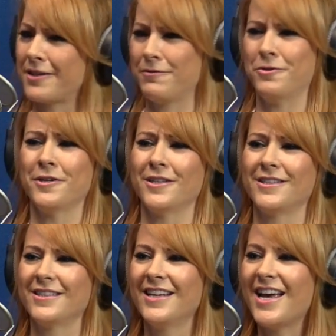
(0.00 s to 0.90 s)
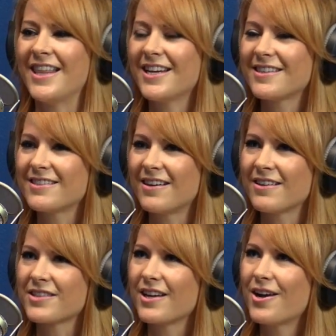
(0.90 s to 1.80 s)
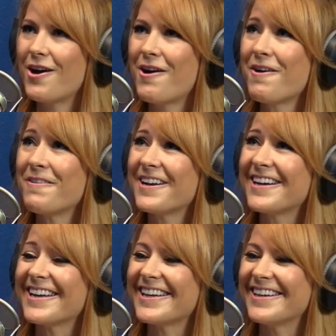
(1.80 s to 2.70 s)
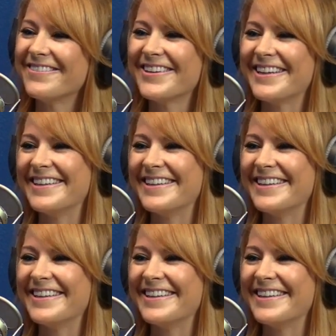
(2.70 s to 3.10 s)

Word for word: of course. Yeah. And then I saw it, and I was like, oh my god, I can't wait.